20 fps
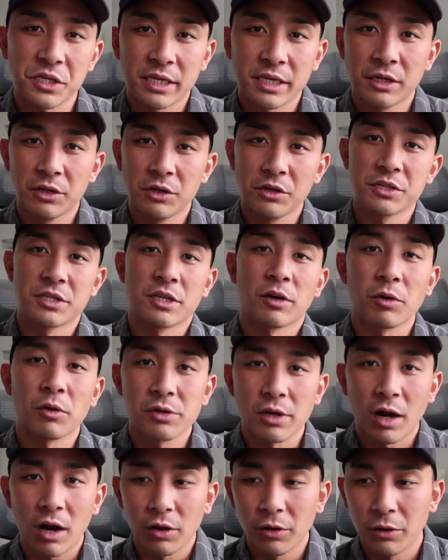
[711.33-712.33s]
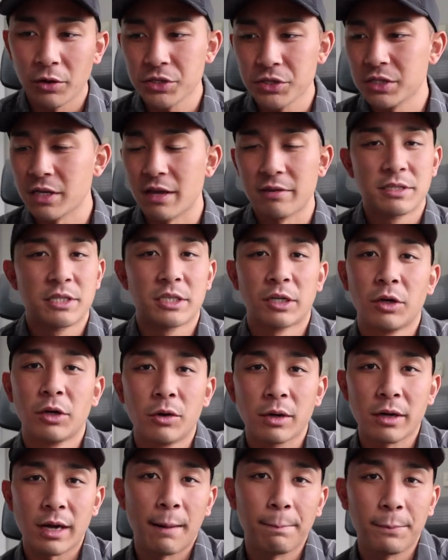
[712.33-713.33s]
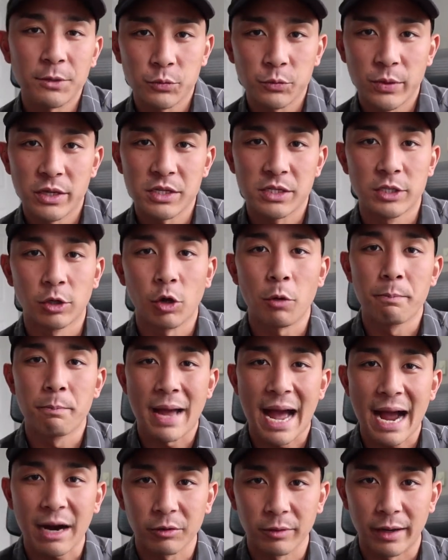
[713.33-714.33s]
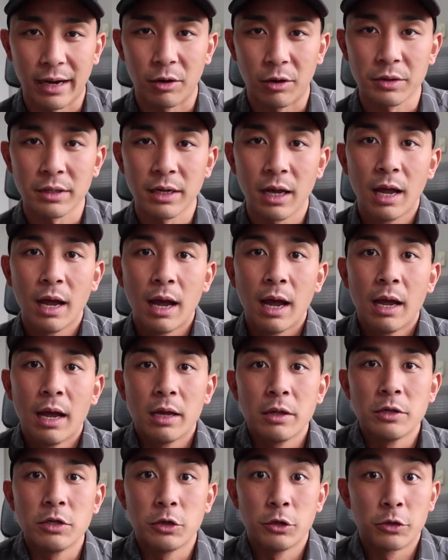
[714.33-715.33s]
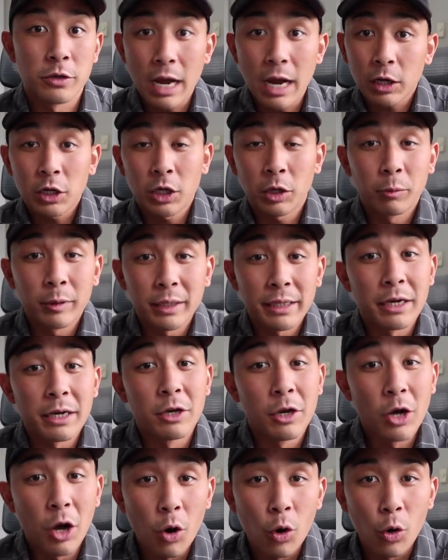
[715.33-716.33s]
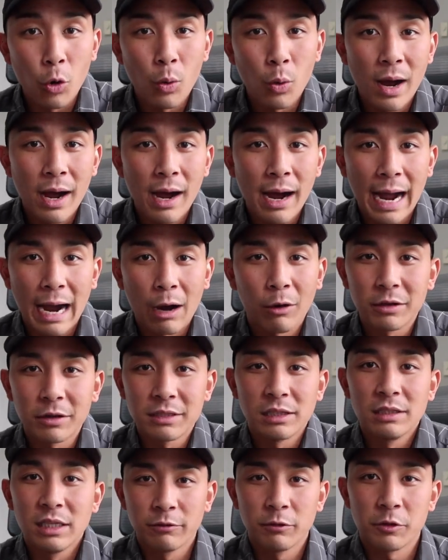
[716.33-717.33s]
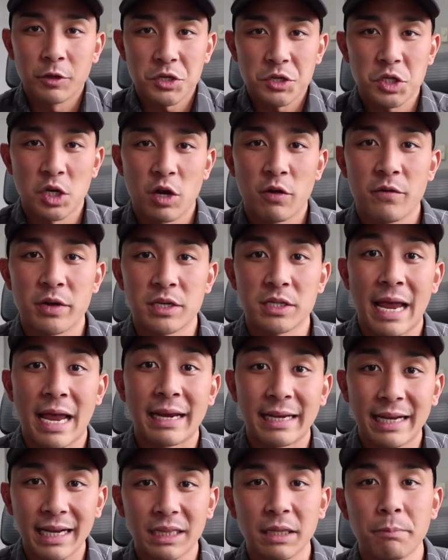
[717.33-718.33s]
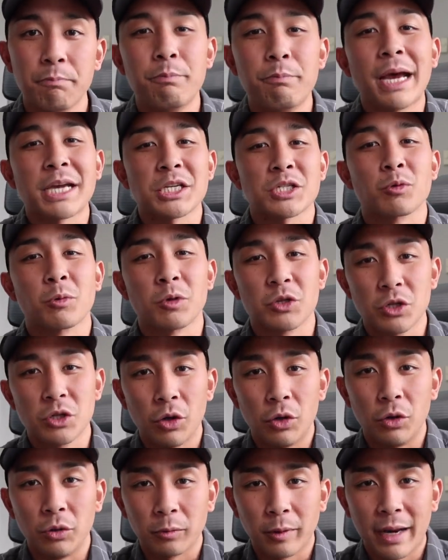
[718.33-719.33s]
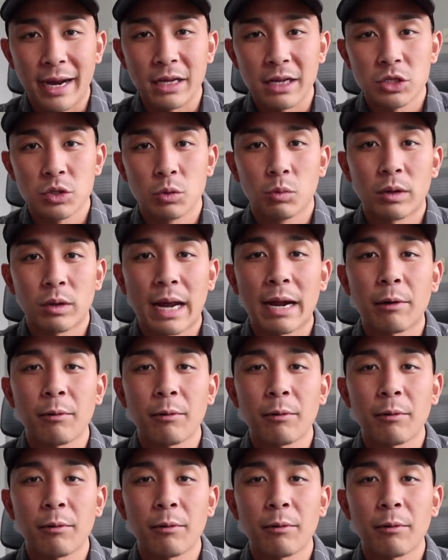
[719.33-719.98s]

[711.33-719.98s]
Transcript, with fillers: skills, zero dollars, zero accomplishments, zero background, you're not gonna really know how to deliver the service and get the best result, right? So what